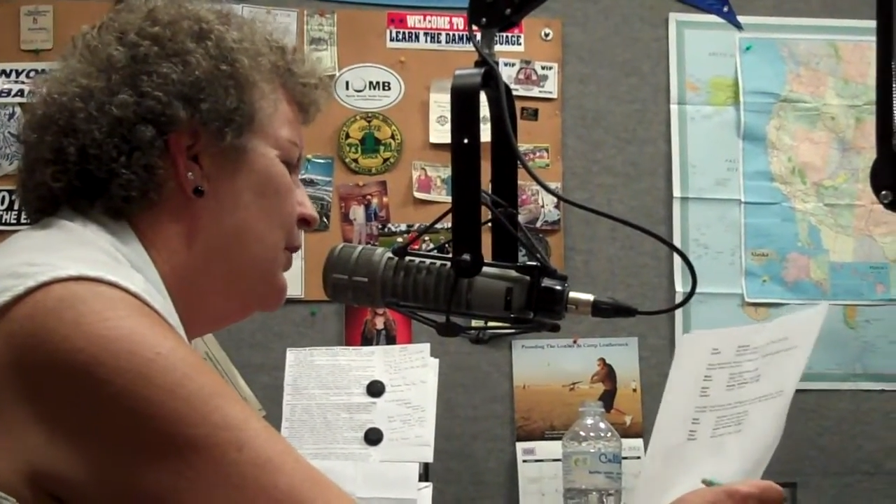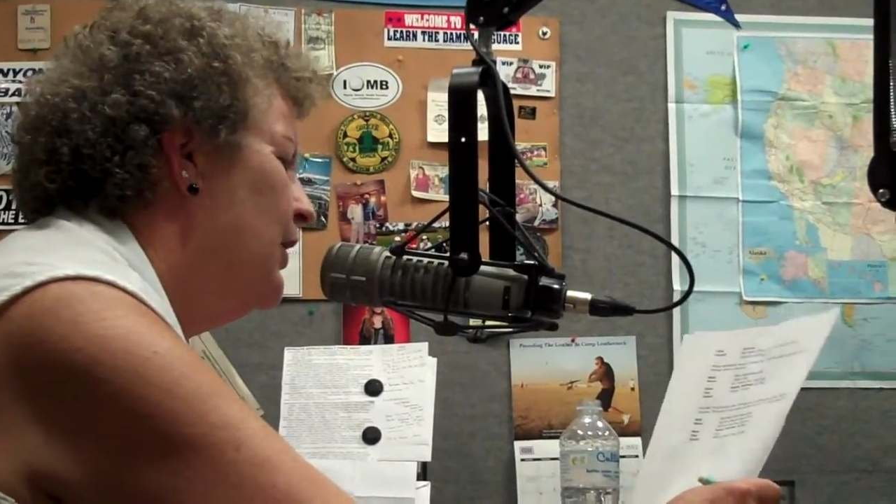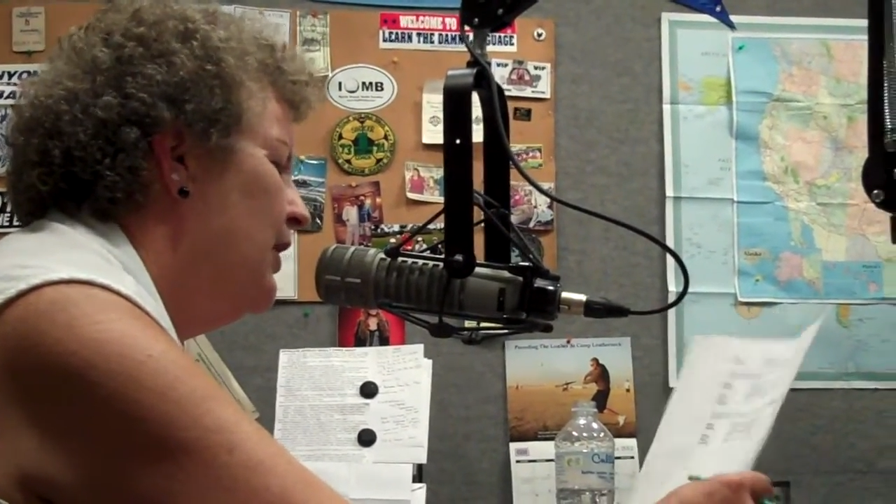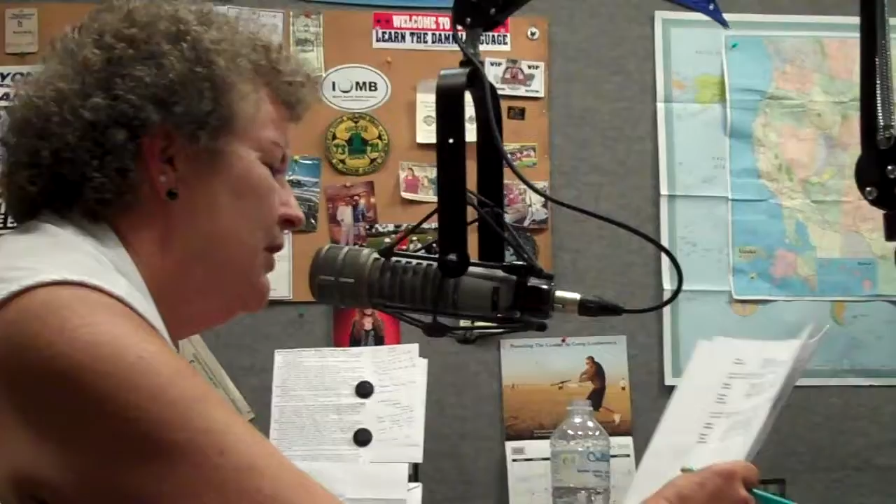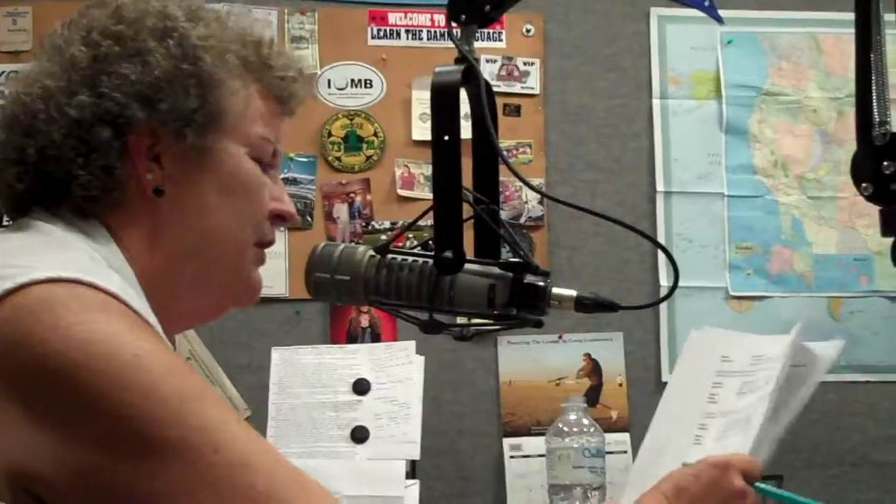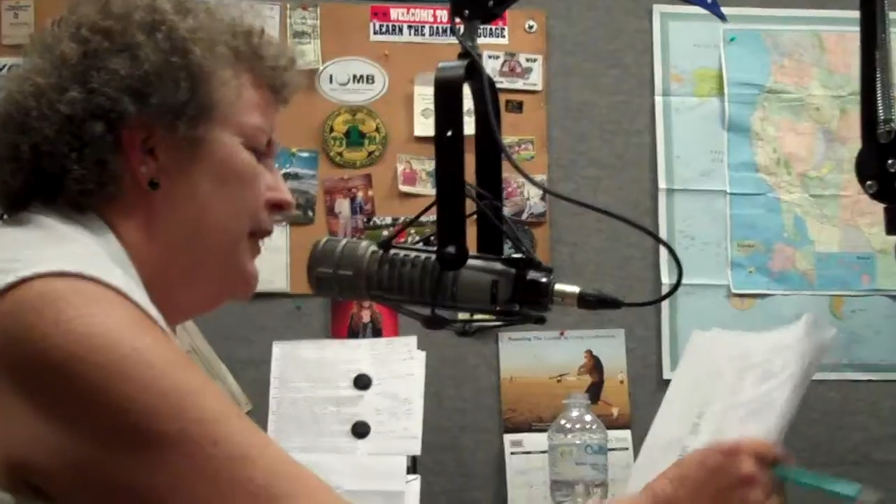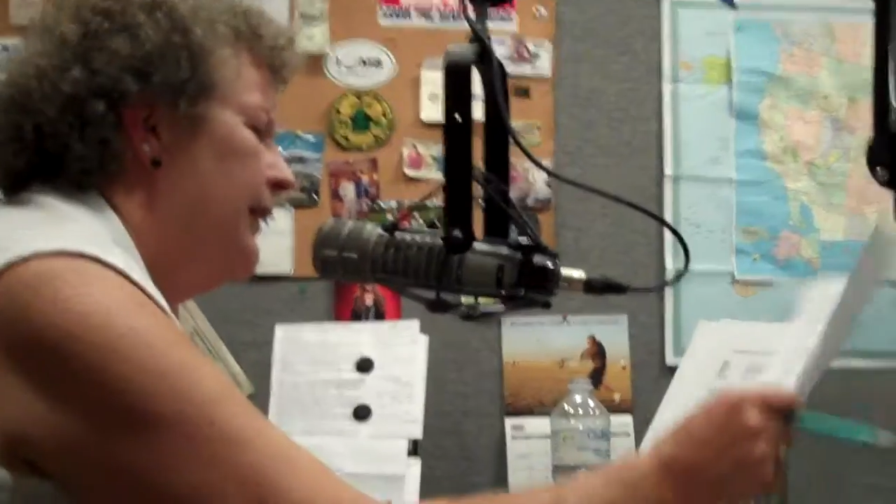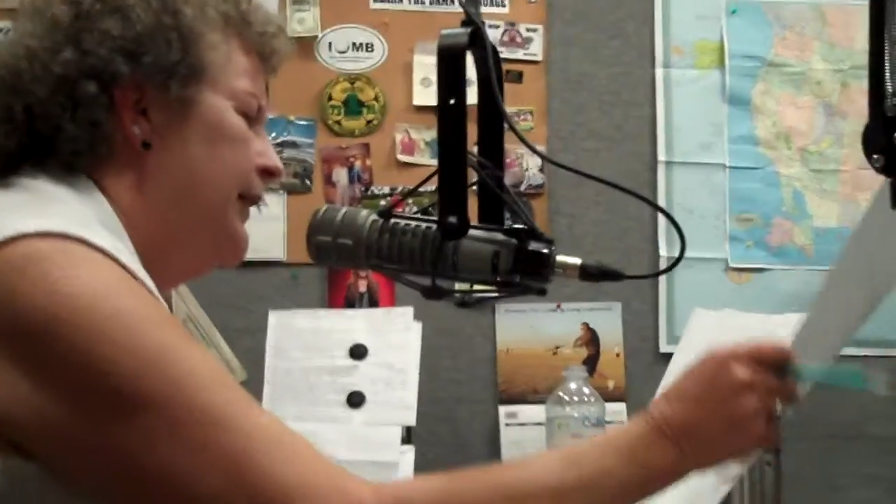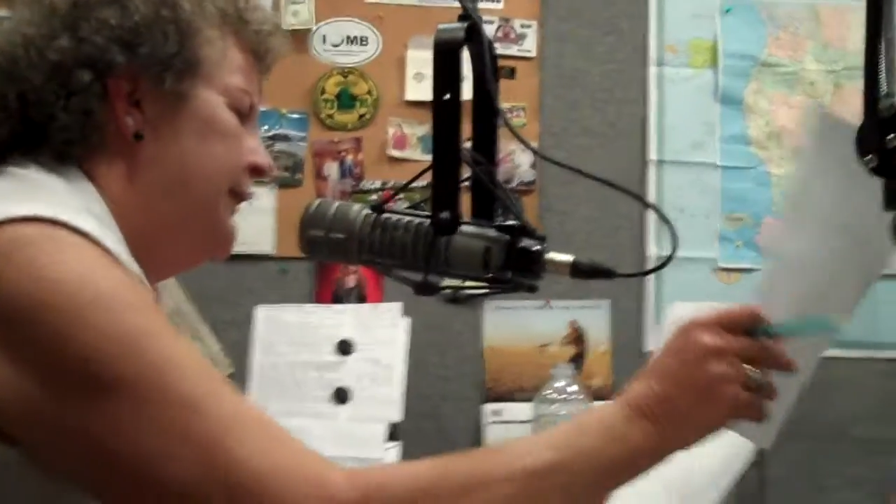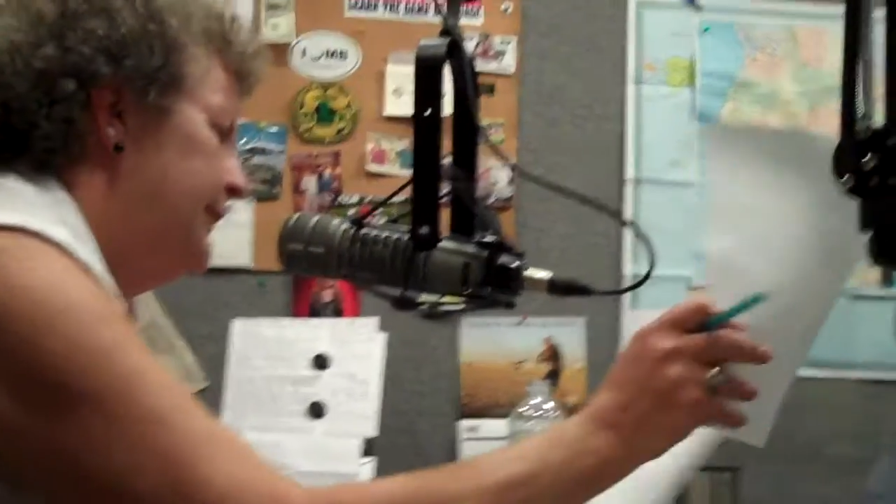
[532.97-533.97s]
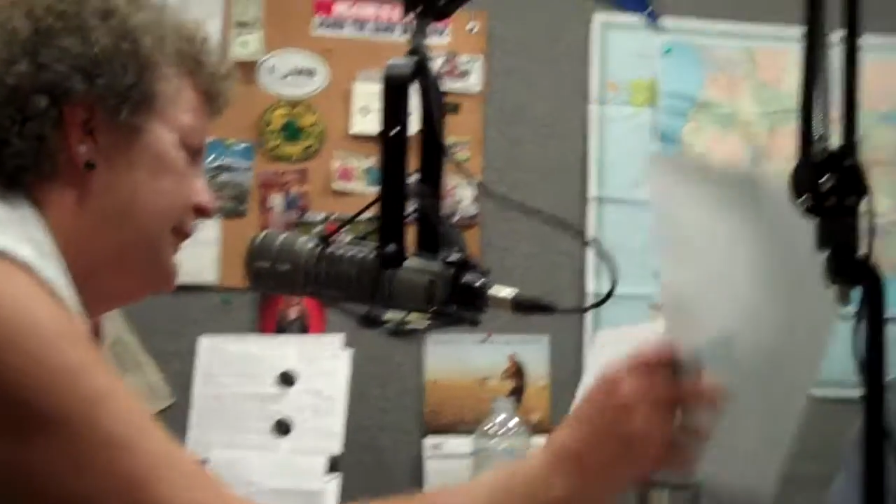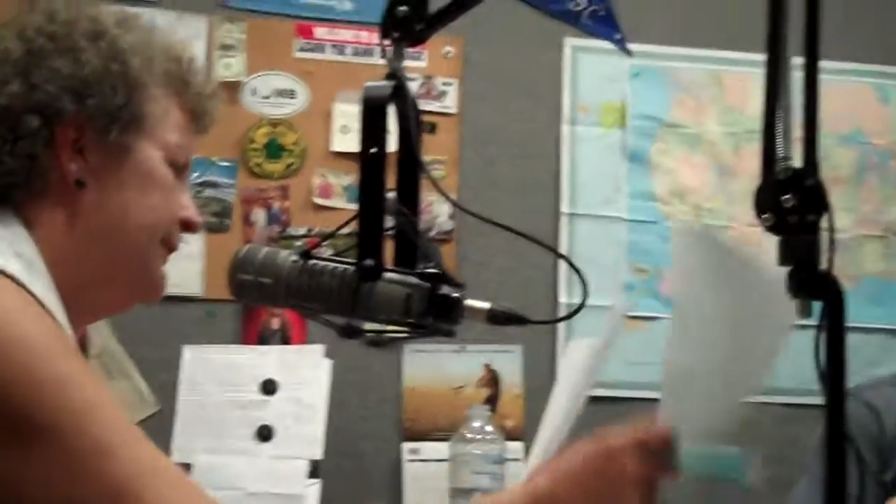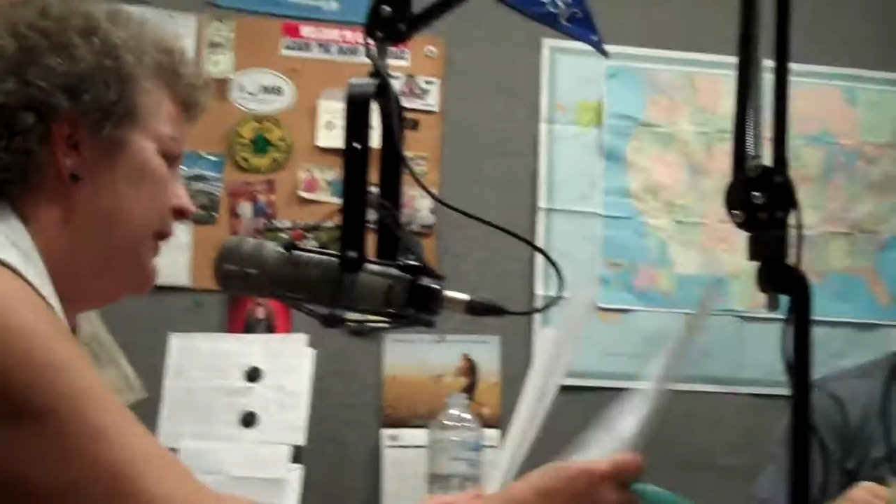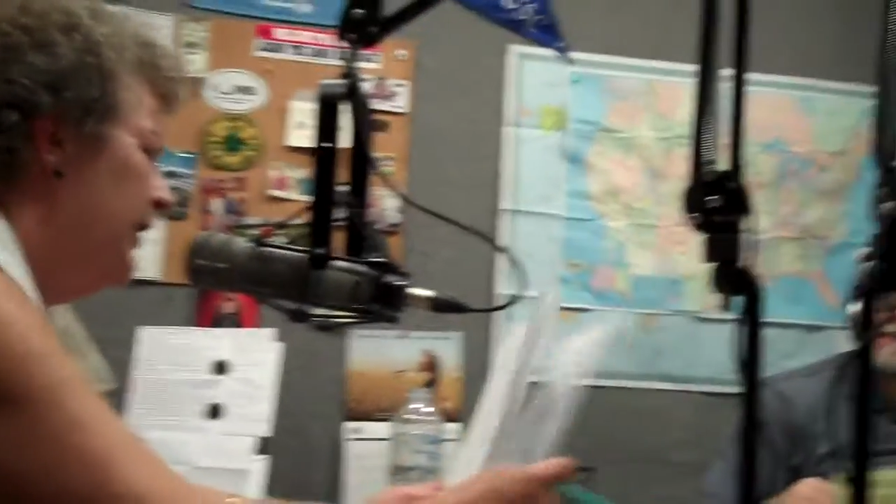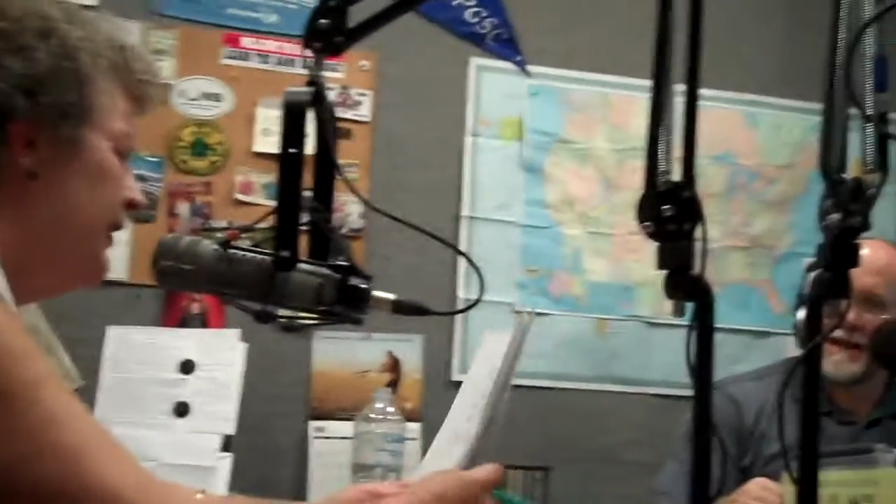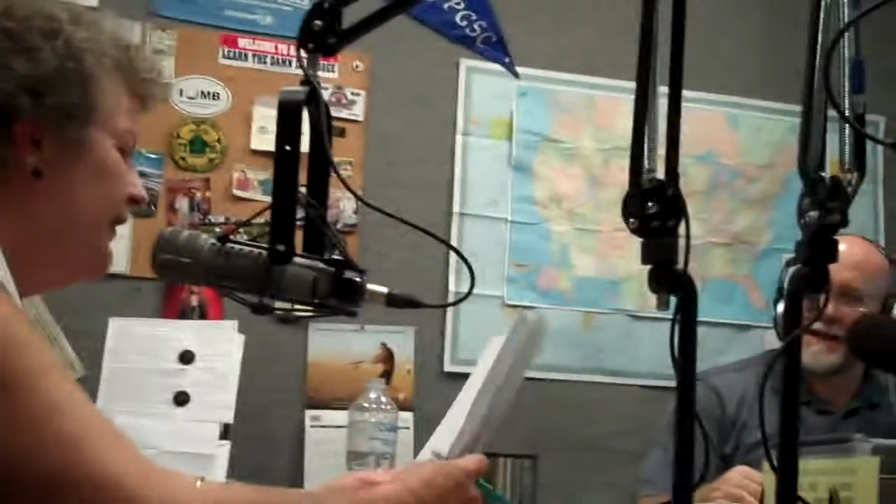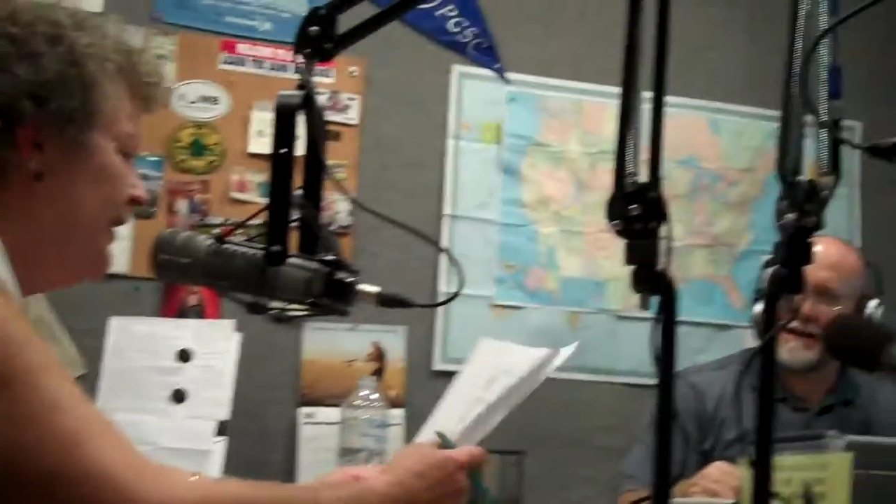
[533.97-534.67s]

Okay, all right, well, all right.